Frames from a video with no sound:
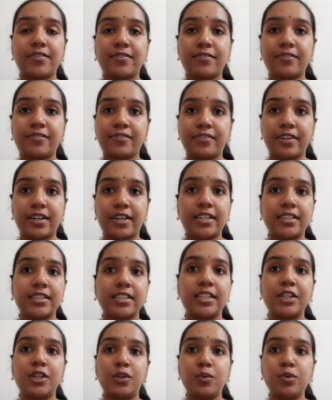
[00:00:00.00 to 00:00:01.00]
for
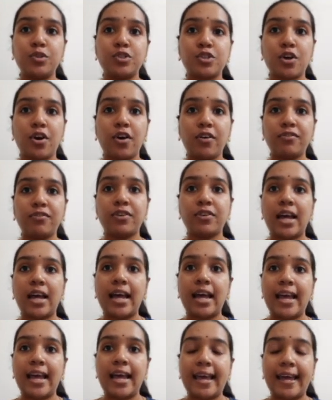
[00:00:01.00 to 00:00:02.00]
the use of
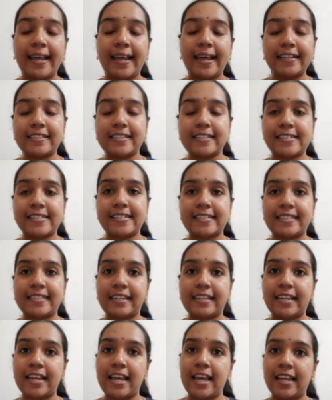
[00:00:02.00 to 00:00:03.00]

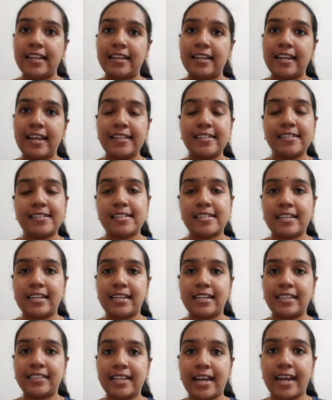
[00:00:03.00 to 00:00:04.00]
electricity? Let's
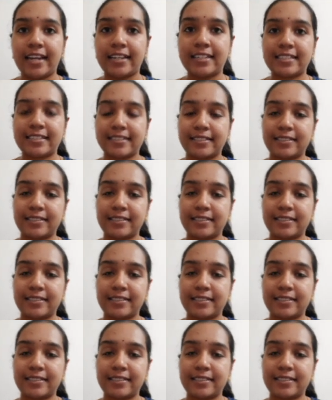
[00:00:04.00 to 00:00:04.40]
learn that.